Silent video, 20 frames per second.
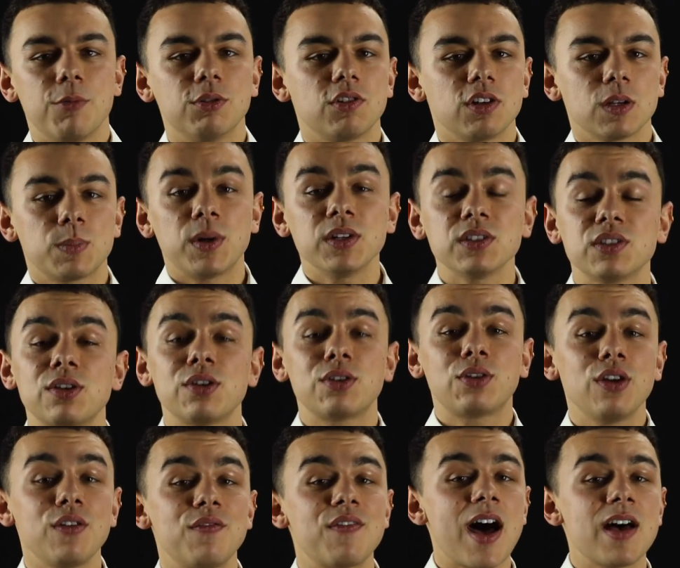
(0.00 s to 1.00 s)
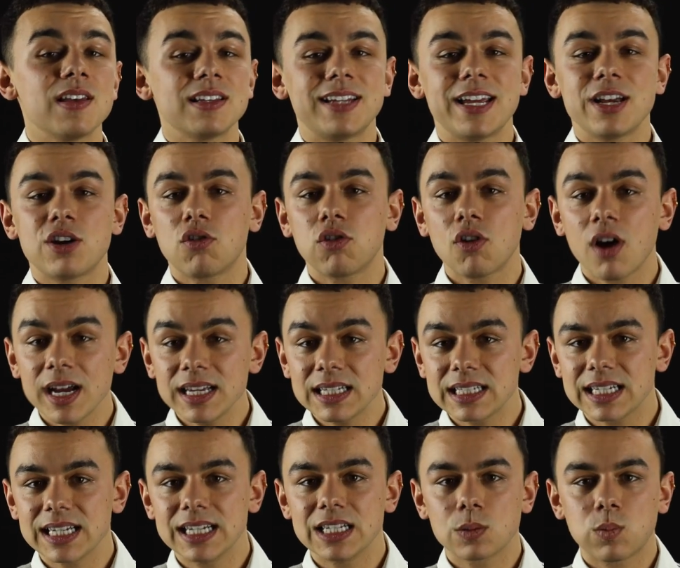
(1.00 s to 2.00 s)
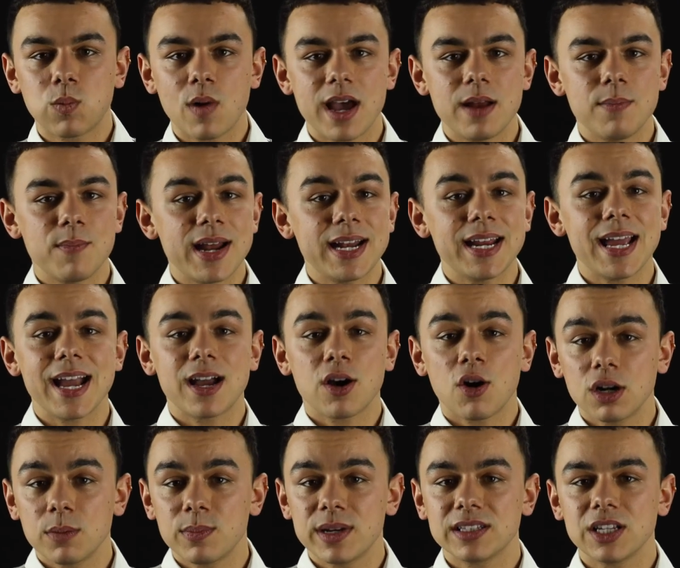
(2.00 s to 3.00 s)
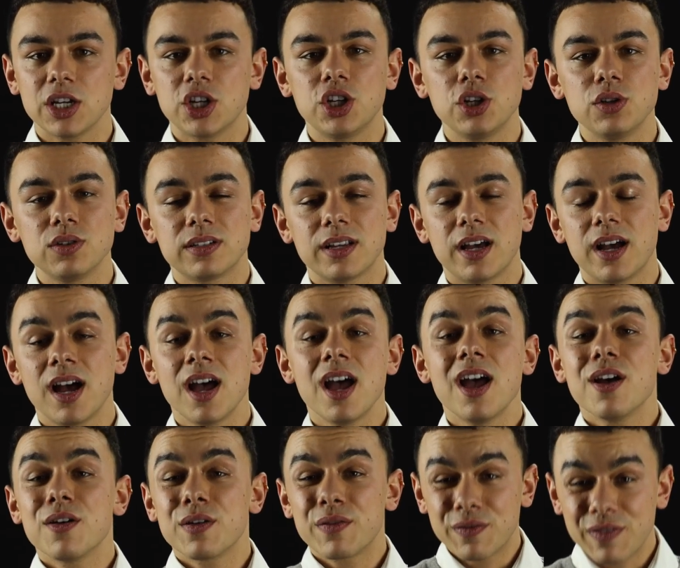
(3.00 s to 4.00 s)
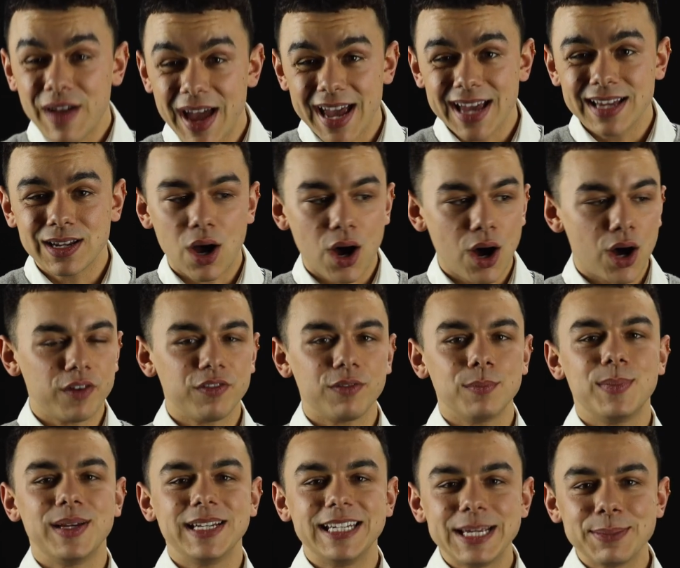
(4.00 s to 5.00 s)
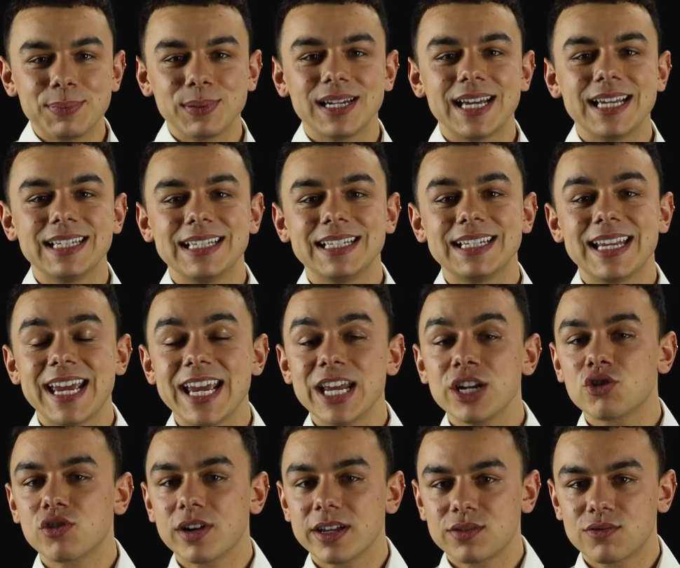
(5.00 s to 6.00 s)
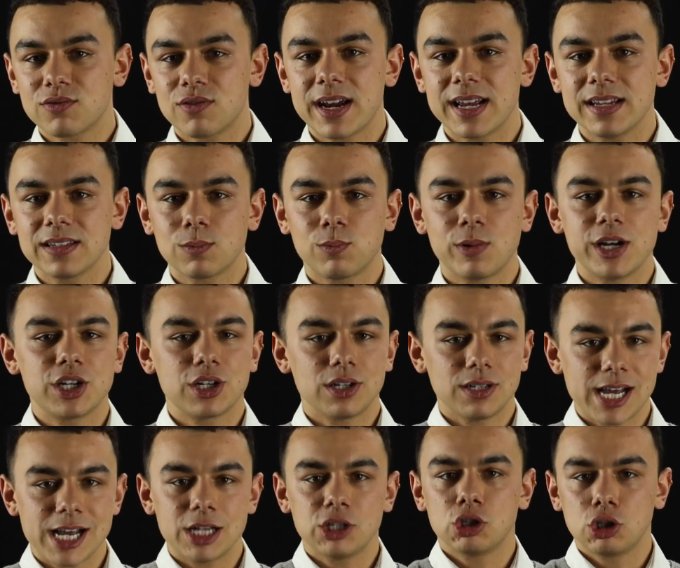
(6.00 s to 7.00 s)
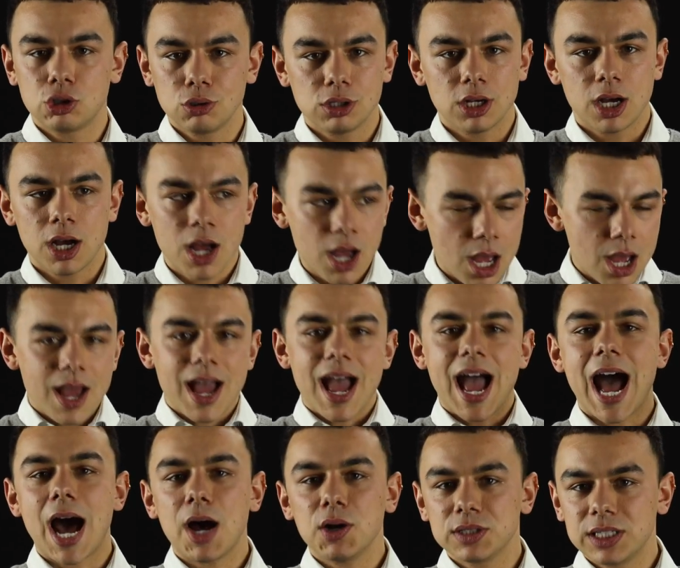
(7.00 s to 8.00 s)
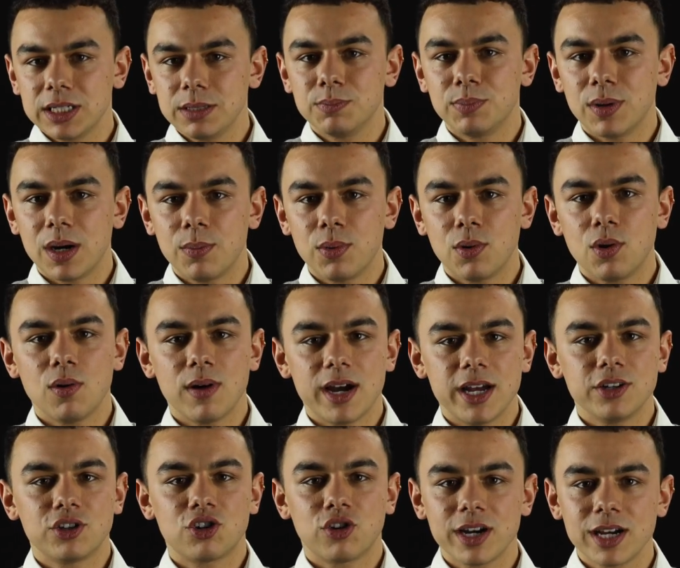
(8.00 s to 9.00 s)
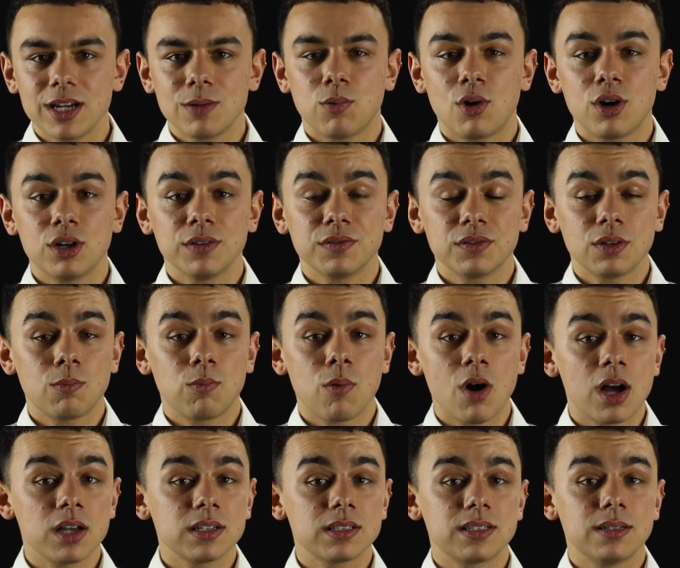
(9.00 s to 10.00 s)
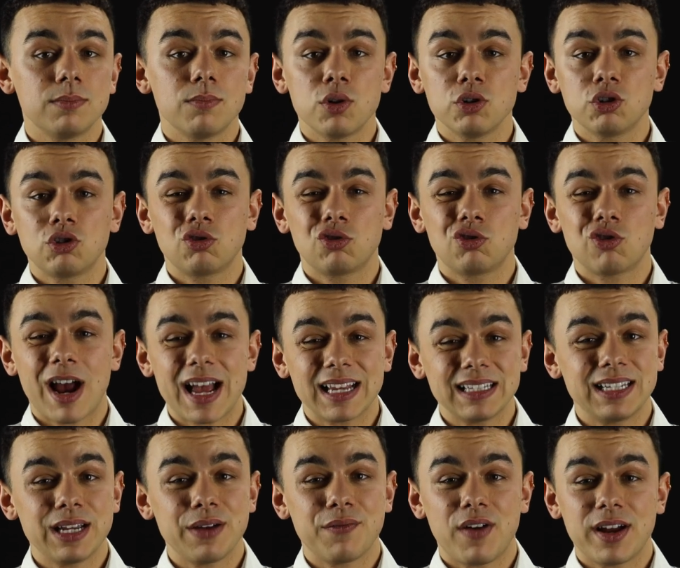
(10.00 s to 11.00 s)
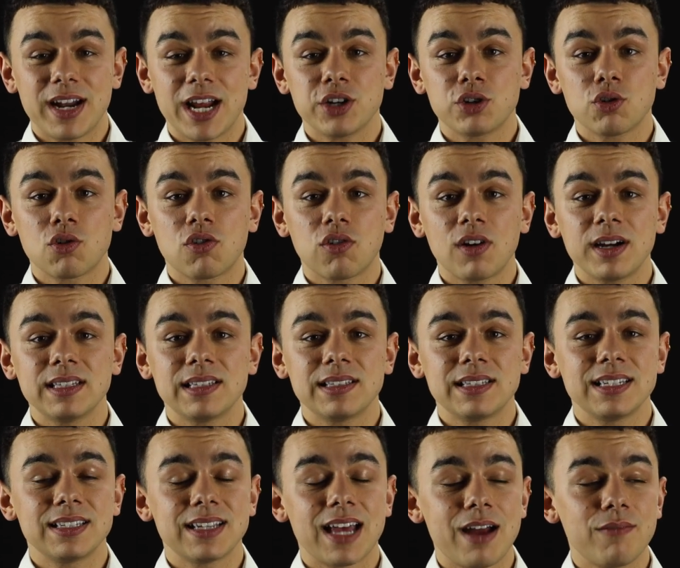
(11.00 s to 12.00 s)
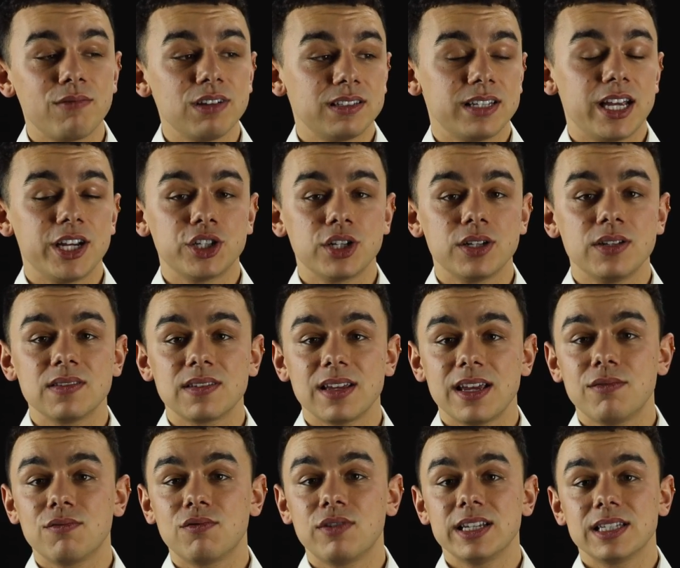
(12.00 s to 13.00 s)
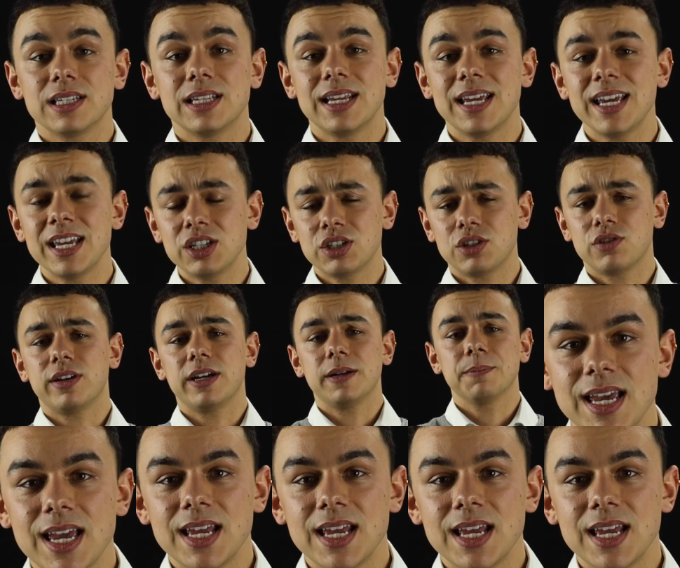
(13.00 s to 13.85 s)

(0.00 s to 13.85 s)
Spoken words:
It was a response to the 2008 crisis when many economists accused the Fed of manipulating the interest rates, which led to the housing bubble and triggered one of the worst and most drastic financial crises and recessions in recent history.